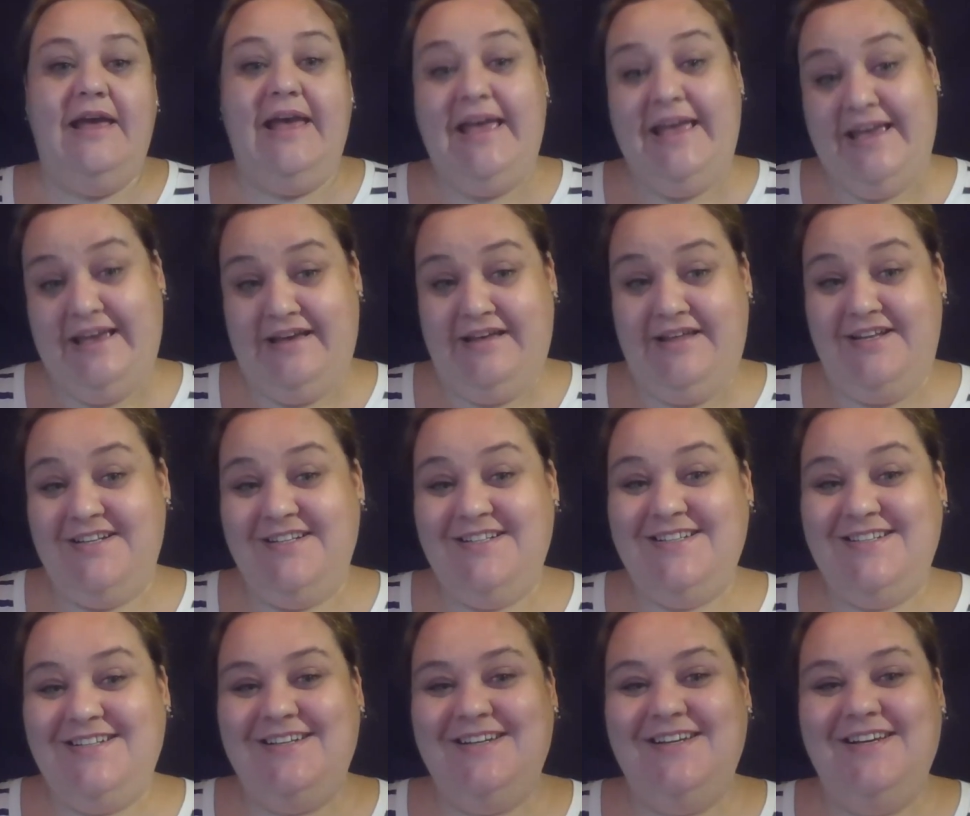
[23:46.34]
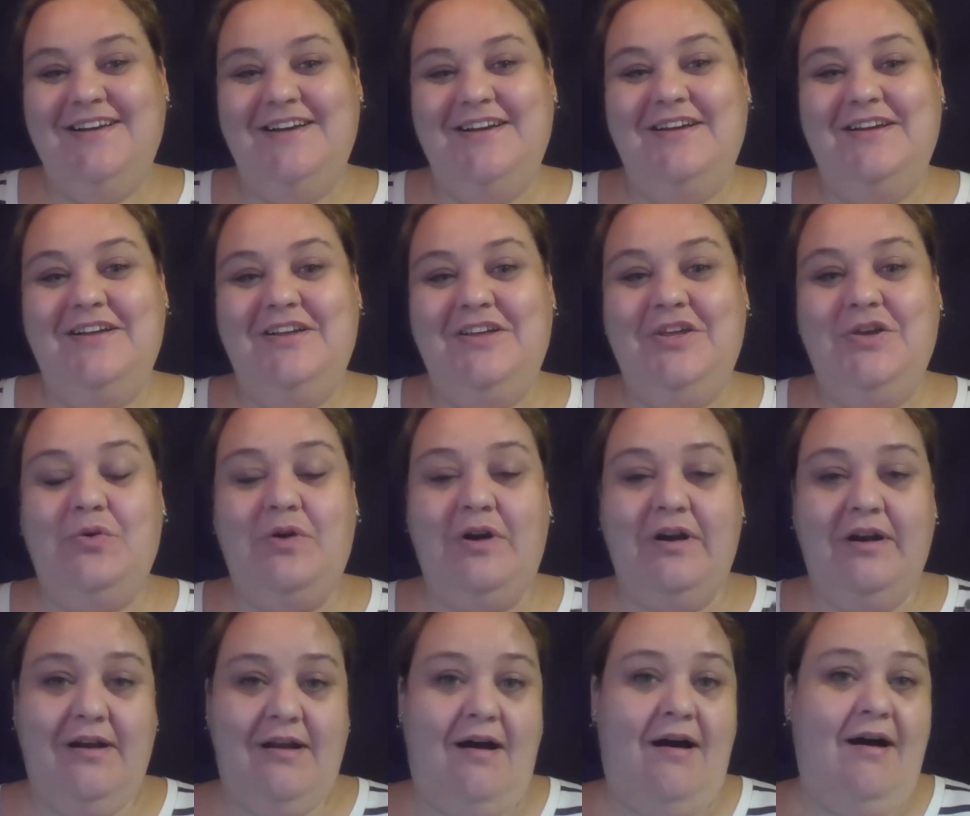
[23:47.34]
And your
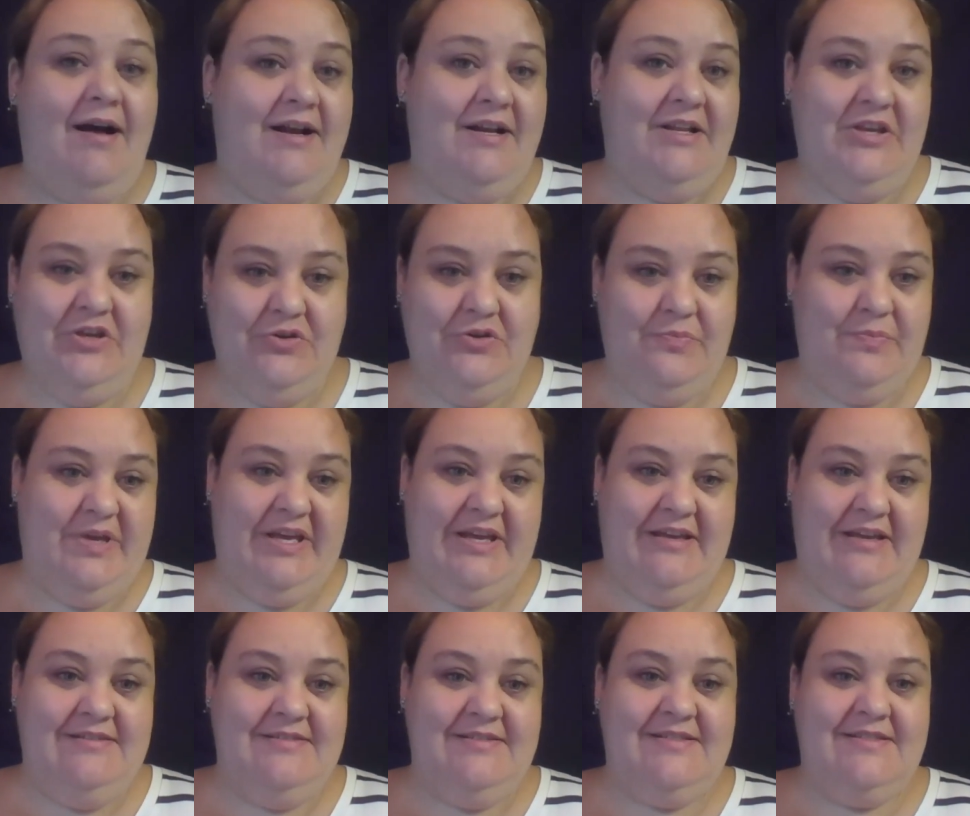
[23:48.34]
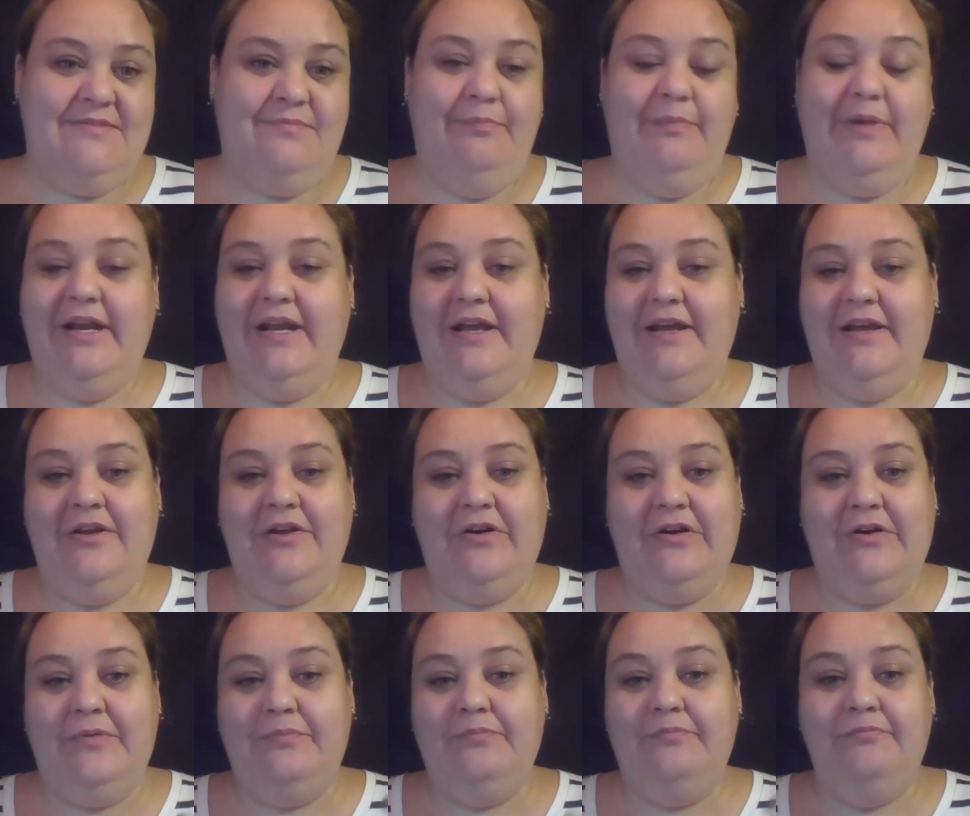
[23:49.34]
non-QPs, meaning
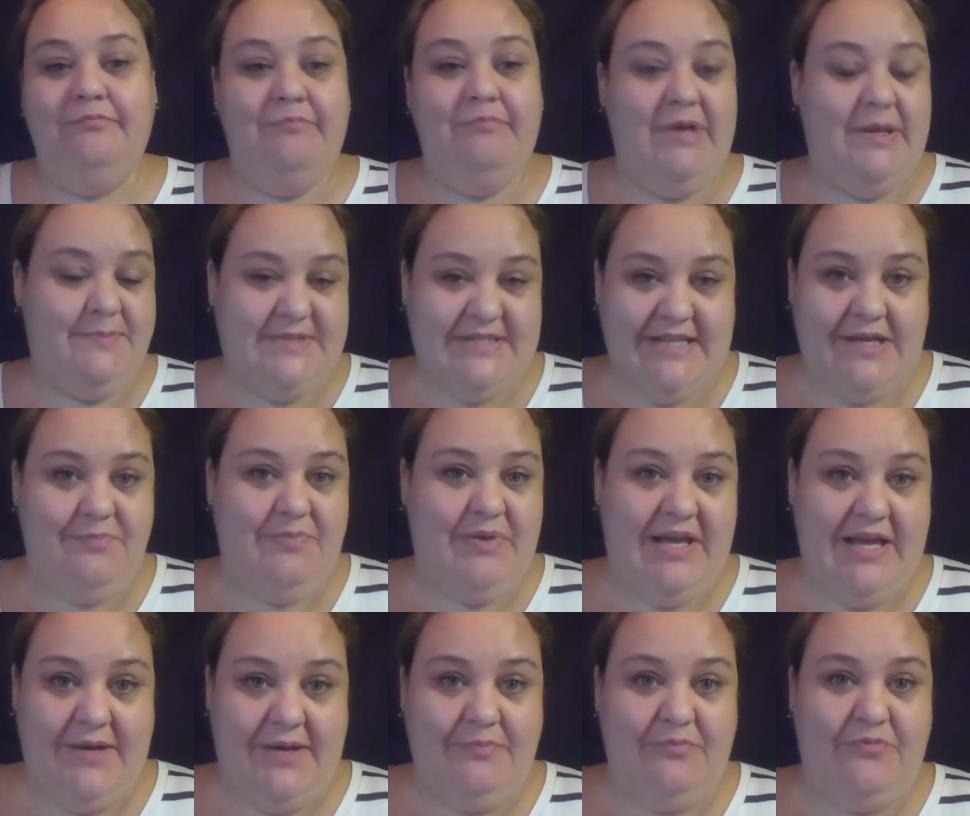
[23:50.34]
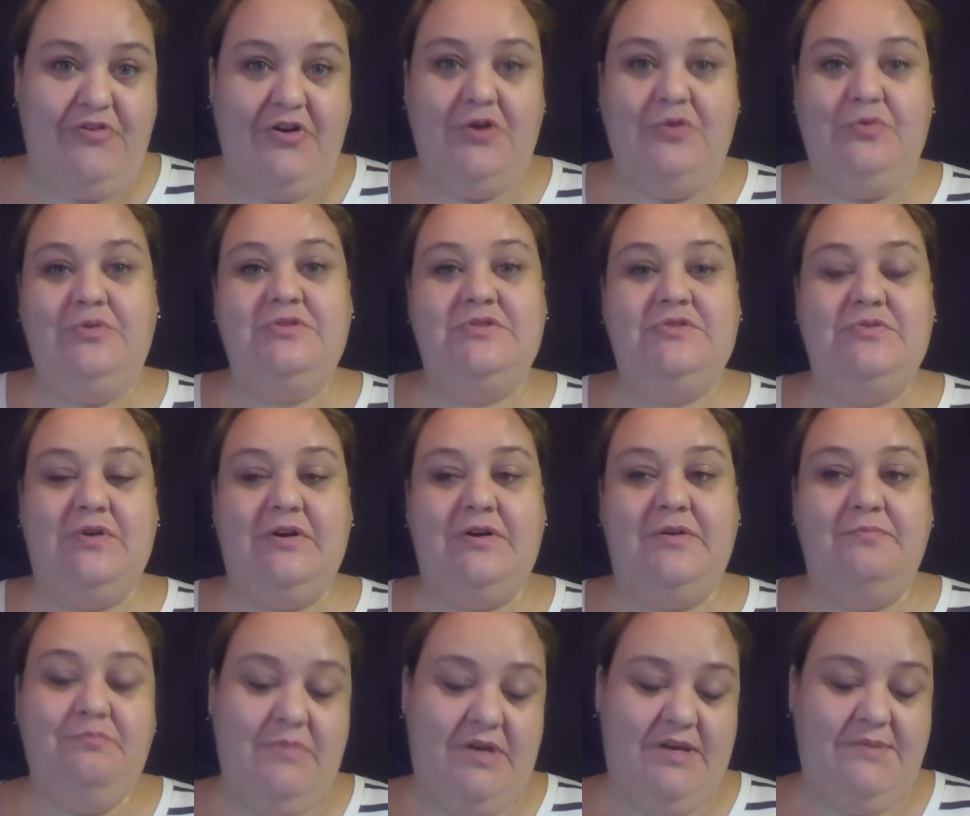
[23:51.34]
your MIPS APM folks or
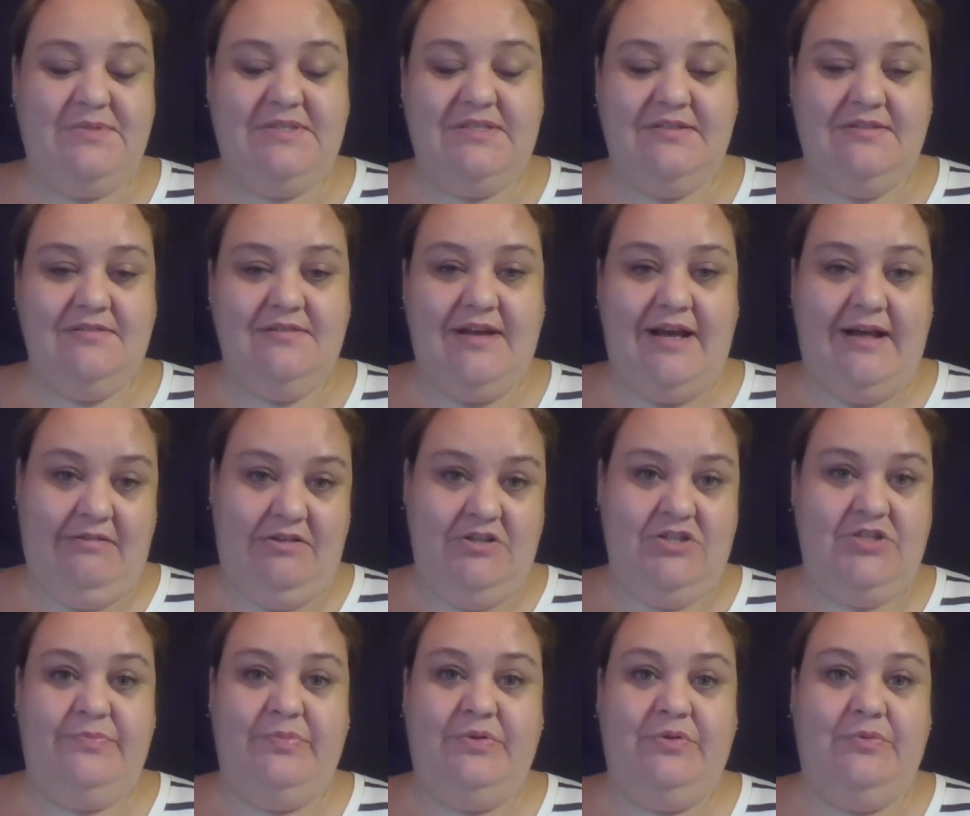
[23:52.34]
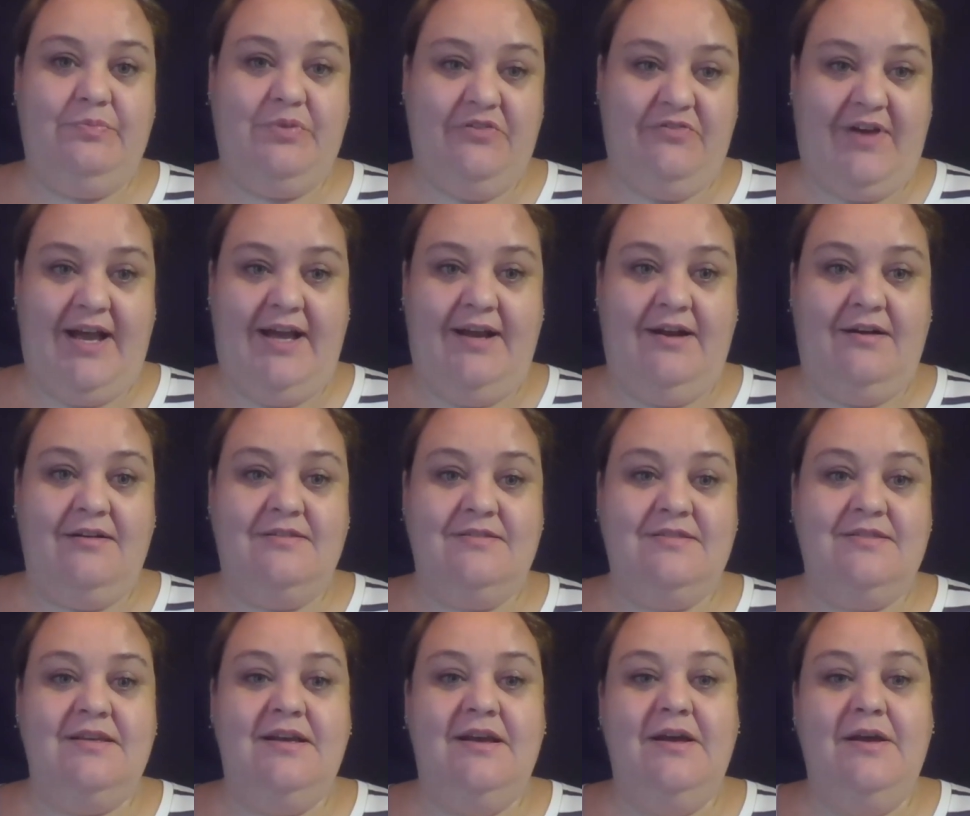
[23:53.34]
MIPS eligible
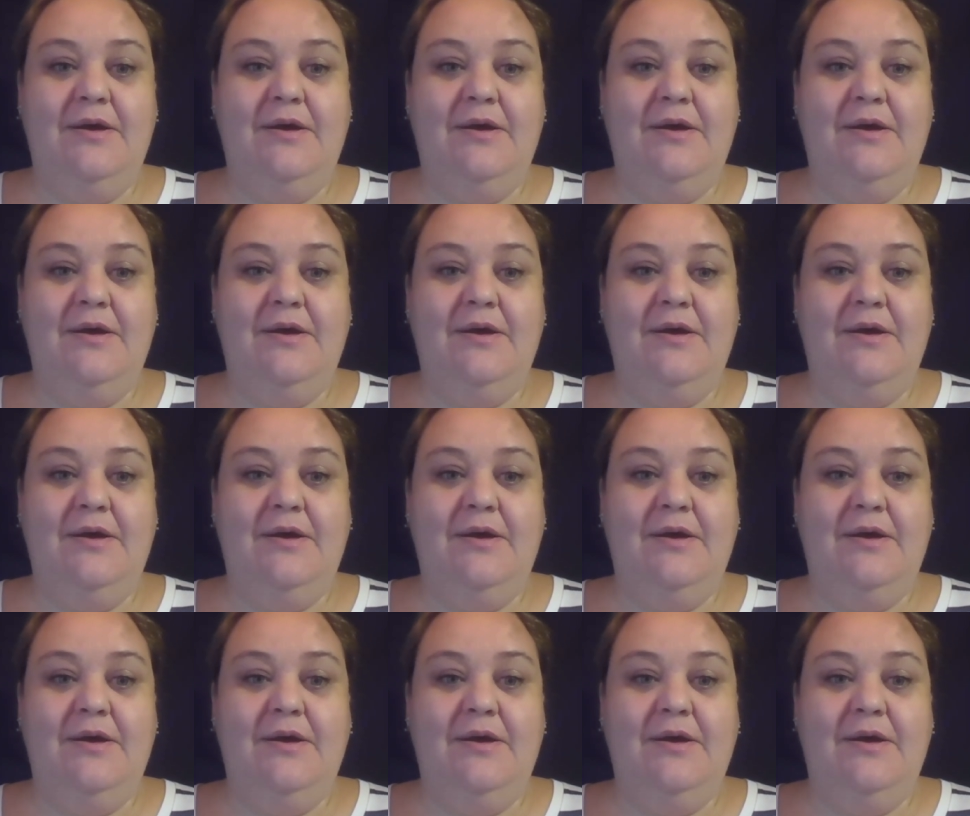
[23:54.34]
providers,